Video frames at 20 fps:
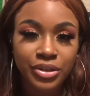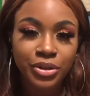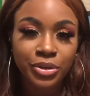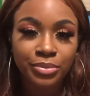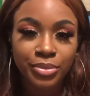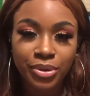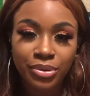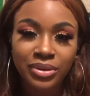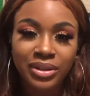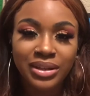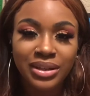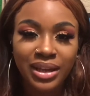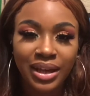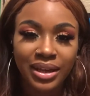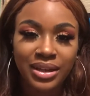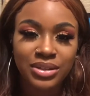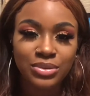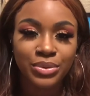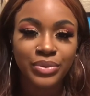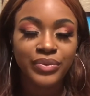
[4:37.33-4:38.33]
beauty
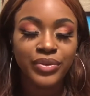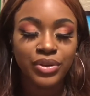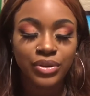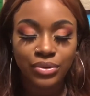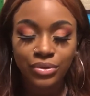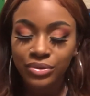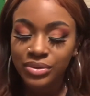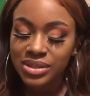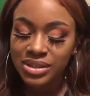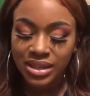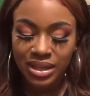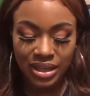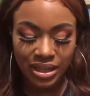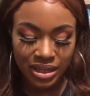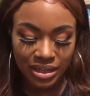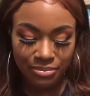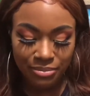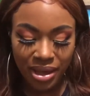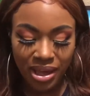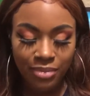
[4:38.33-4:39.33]
glaze reviews,
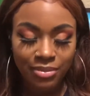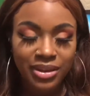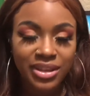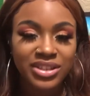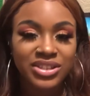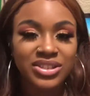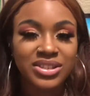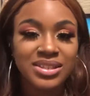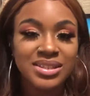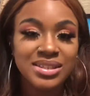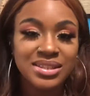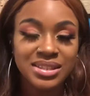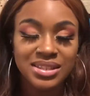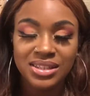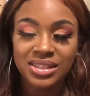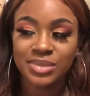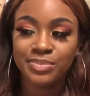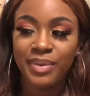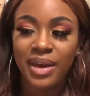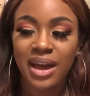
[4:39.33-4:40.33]
and maybe it's just
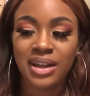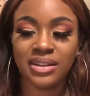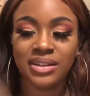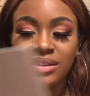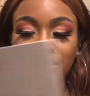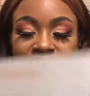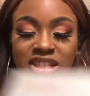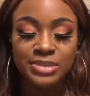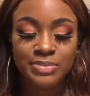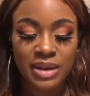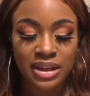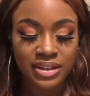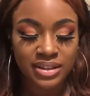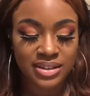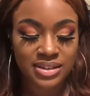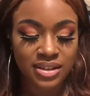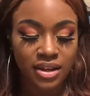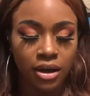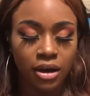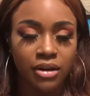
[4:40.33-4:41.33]
this palette. This palette
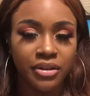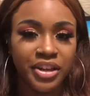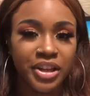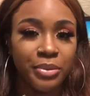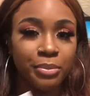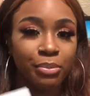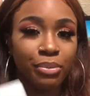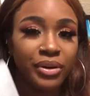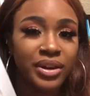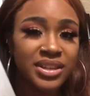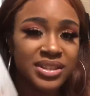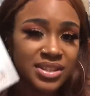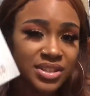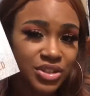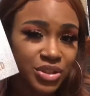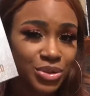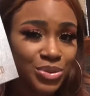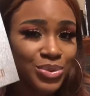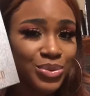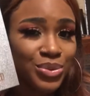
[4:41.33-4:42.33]
is called Impressed
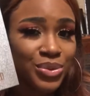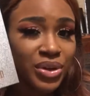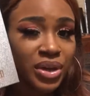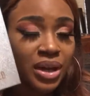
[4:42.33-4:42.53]
You,